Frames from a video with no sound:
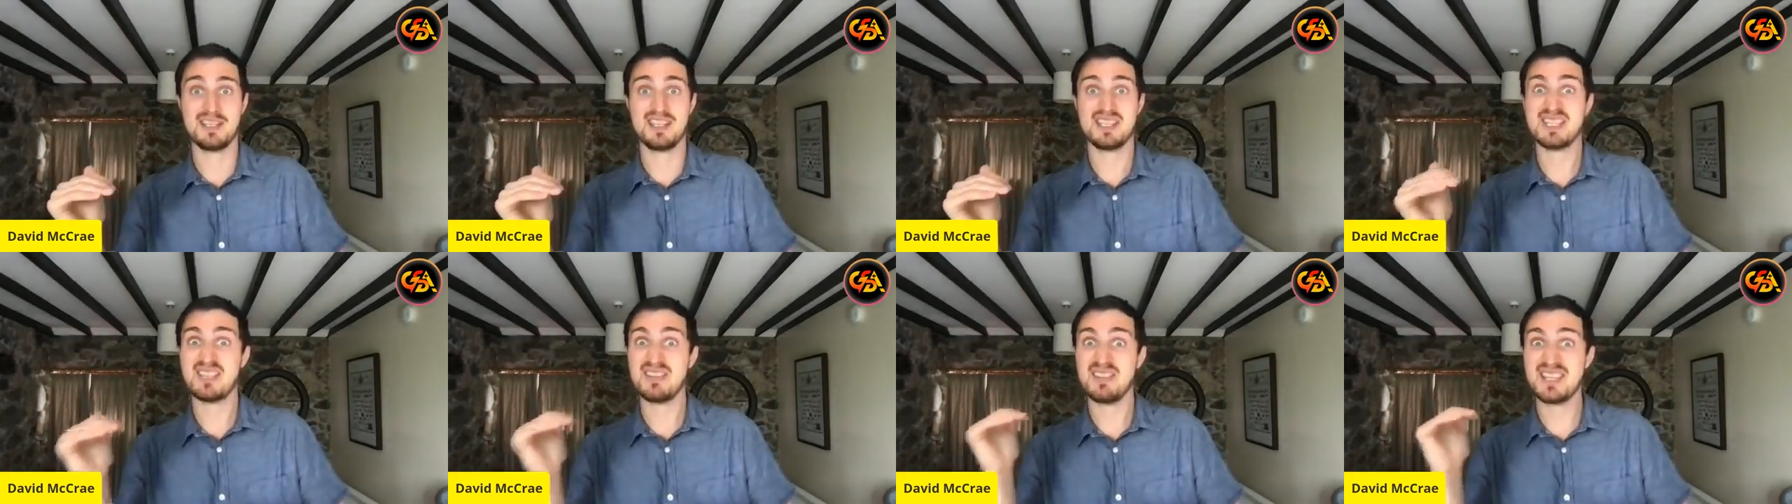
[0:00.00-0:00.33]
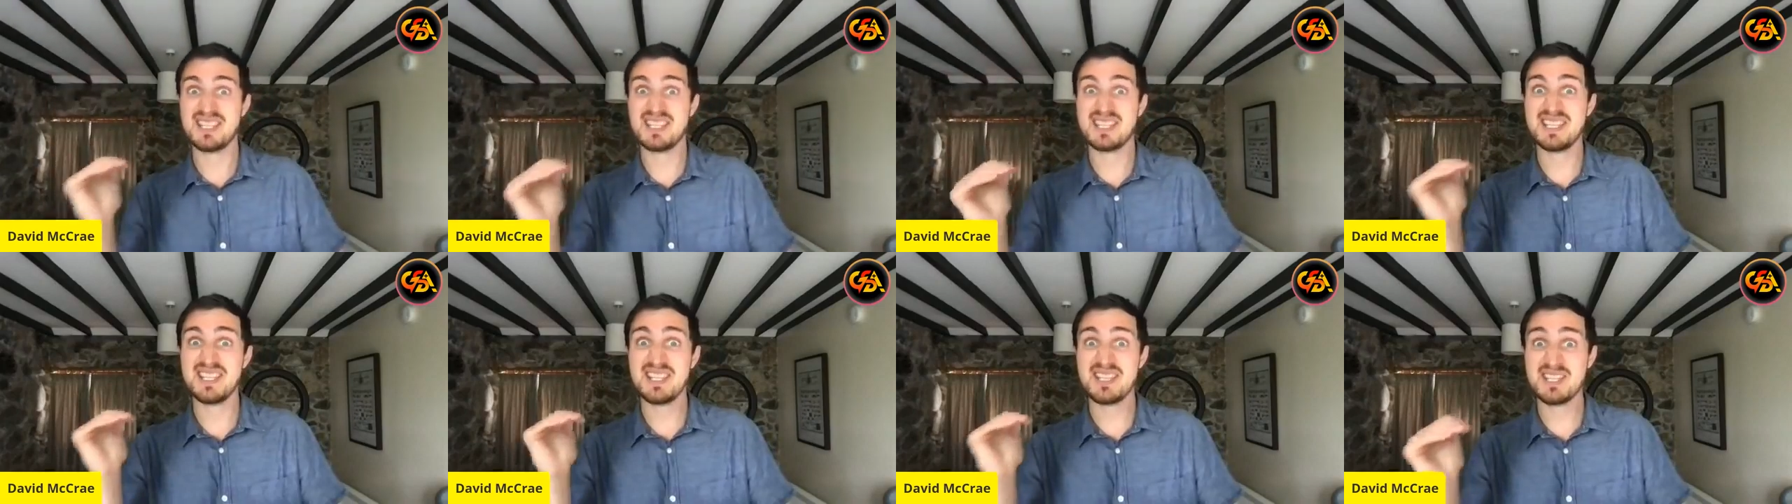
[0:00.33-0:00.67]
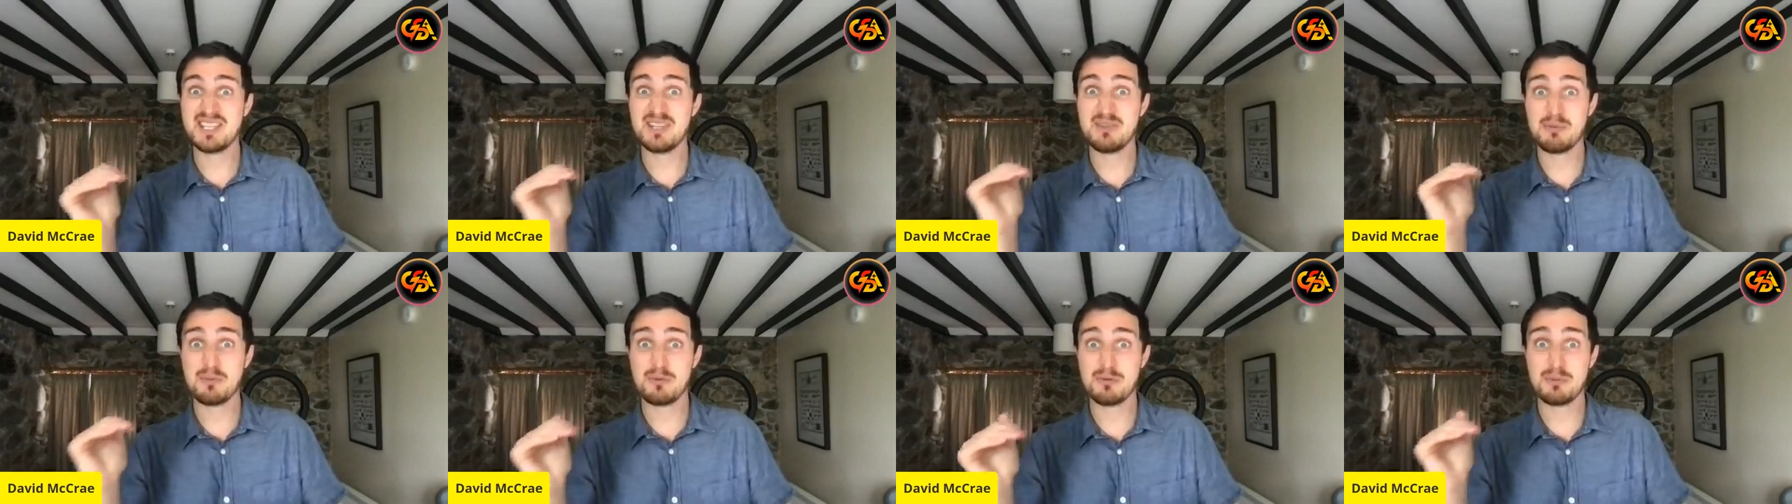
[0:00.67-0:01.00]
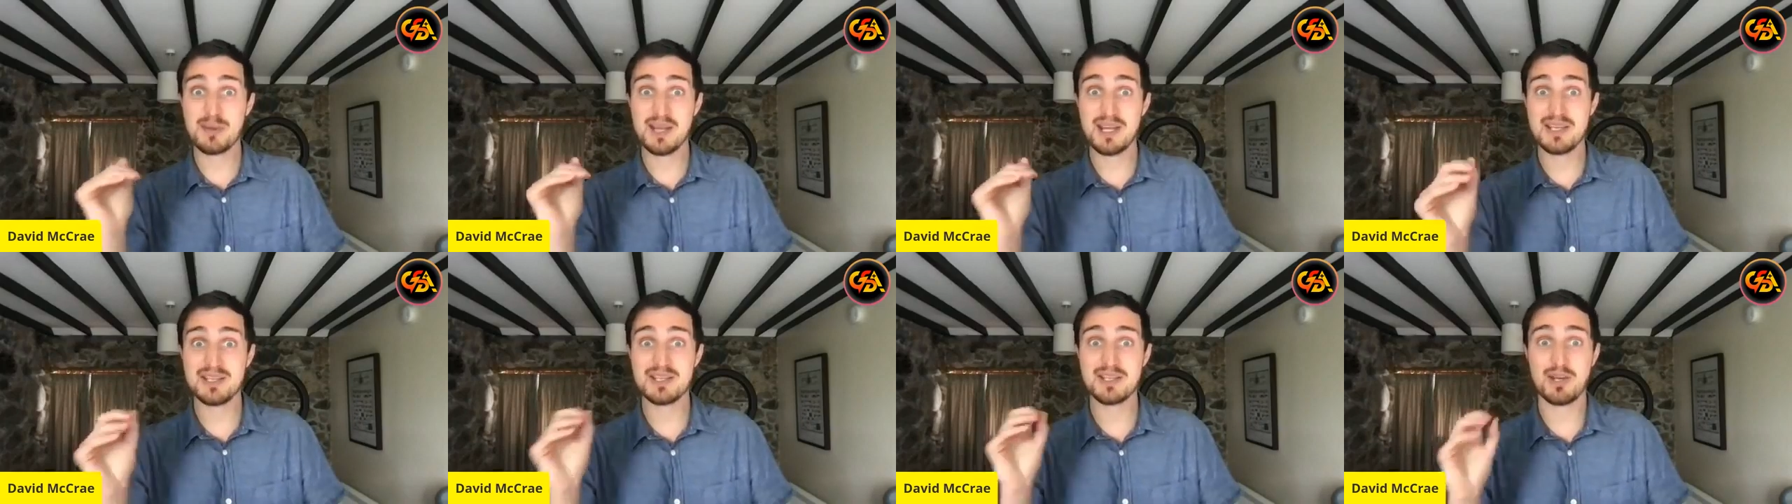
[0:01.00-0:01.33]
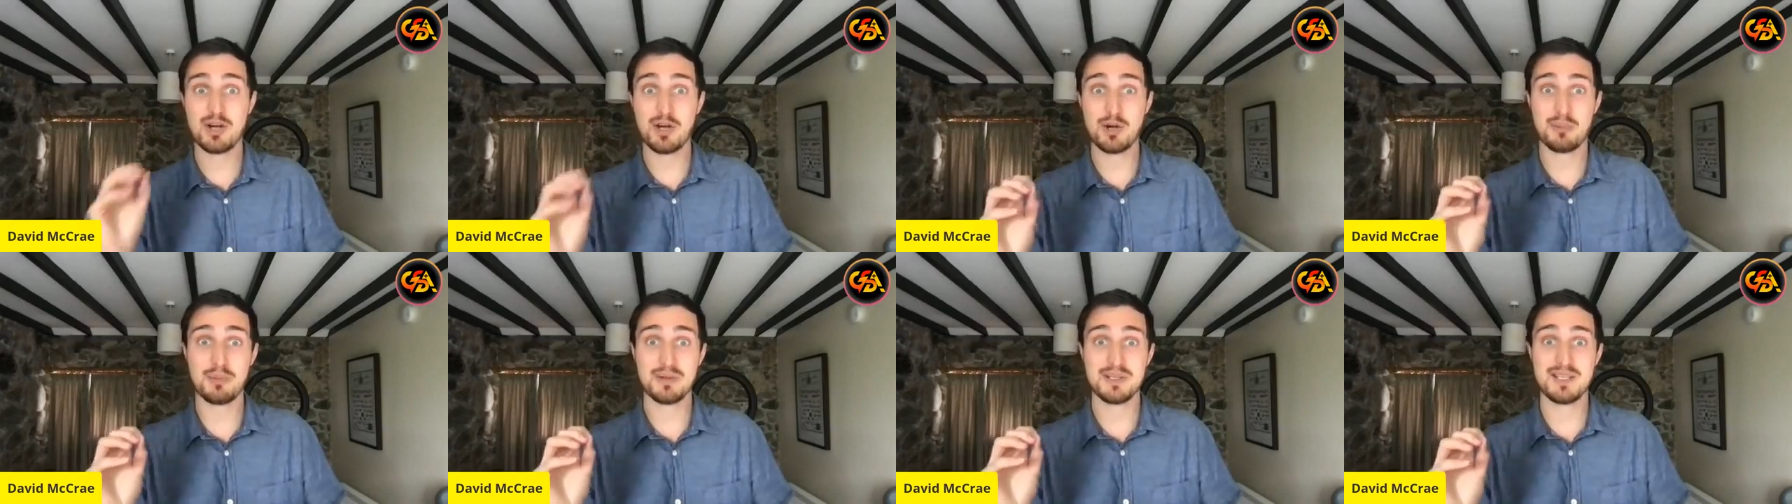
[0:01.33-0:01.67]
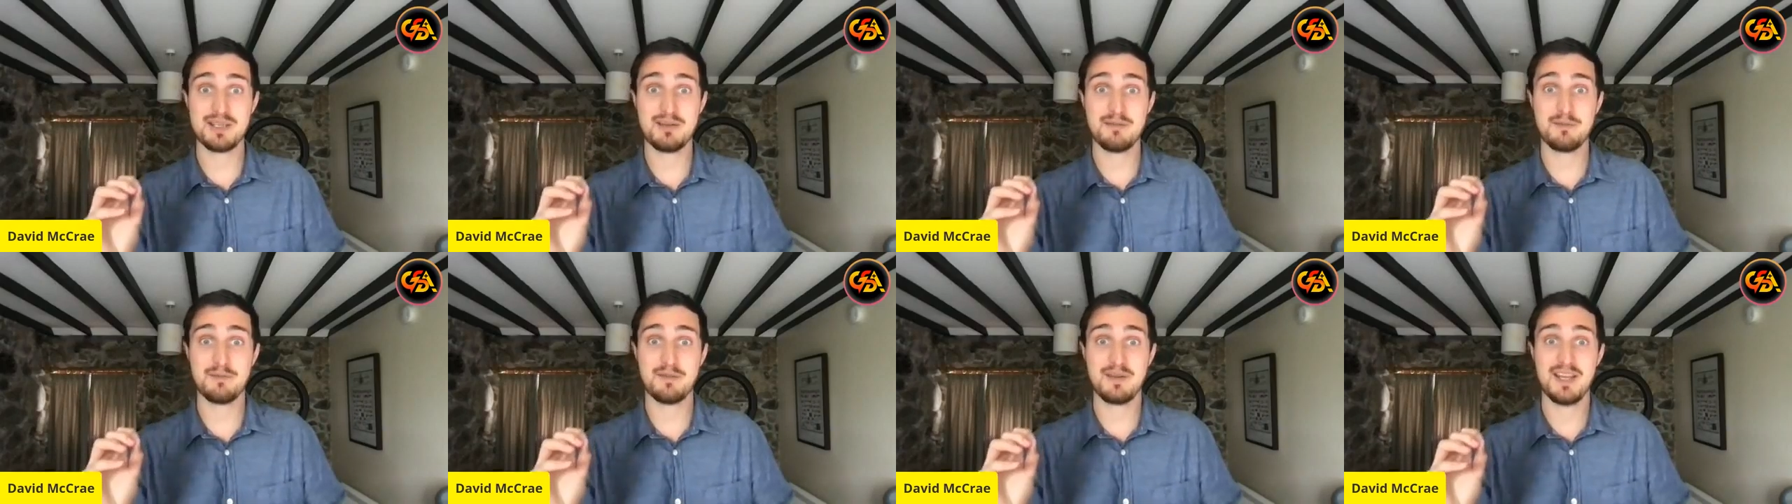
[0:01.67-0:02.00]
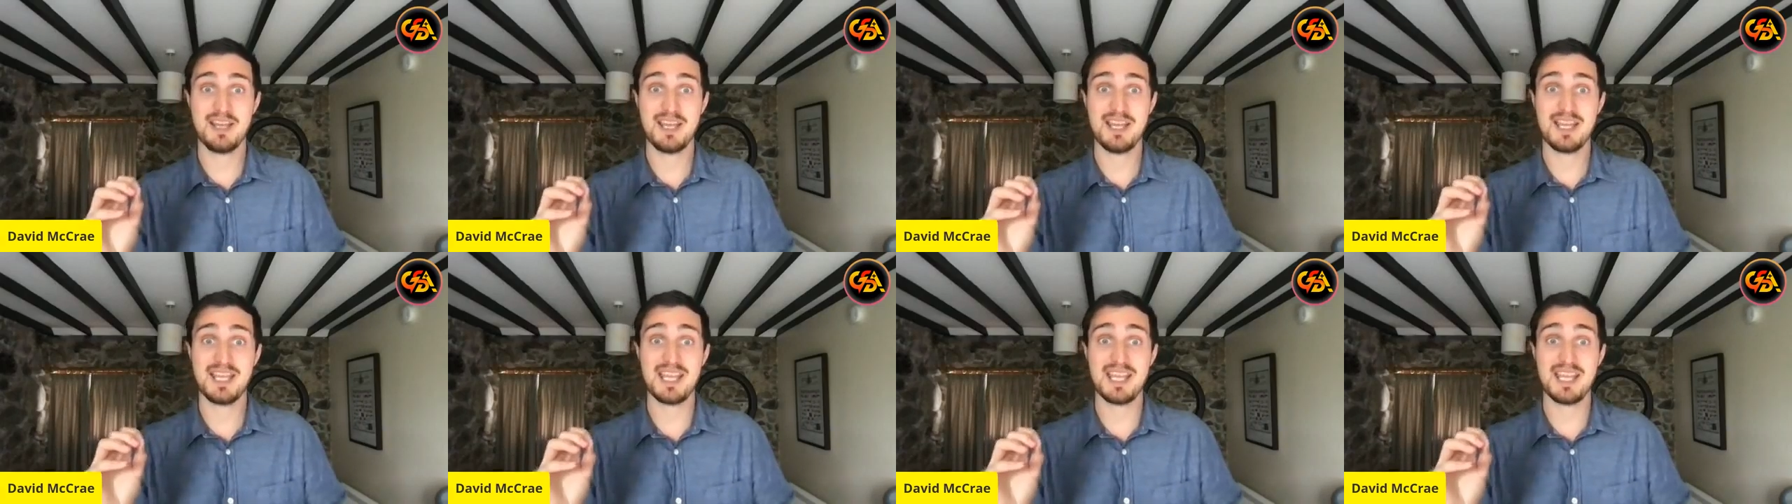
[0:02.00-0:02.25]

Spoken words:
so the system remains operative